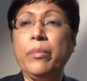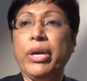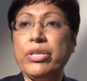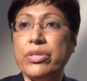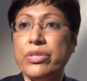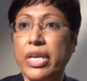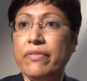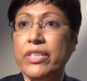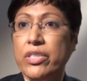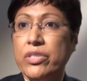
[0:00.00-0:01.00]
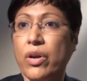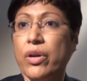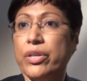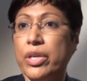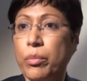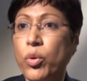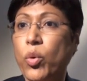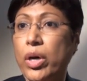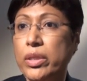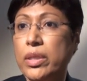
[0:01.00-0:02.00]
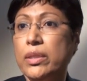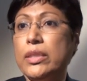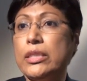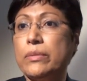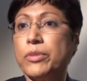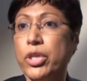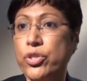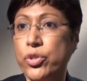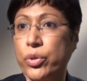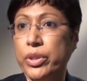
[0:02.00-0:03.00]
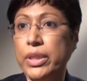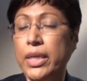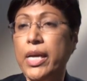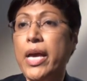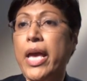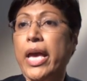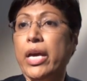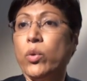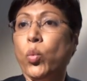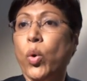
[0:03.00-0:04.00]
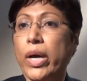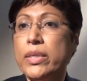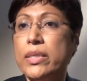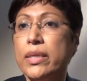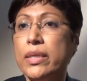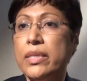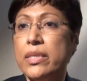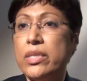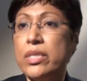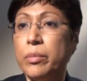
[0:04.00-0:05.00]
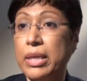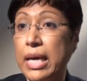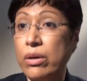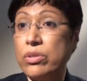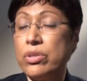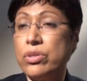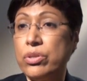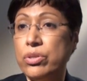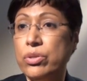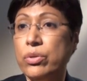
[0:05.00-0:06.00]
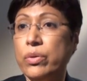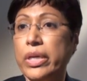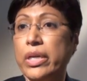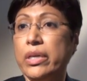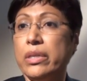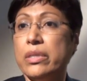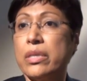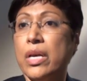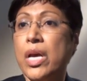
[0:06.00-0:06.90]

Patient safety is our number one uh, concern. And what this system allows us to do is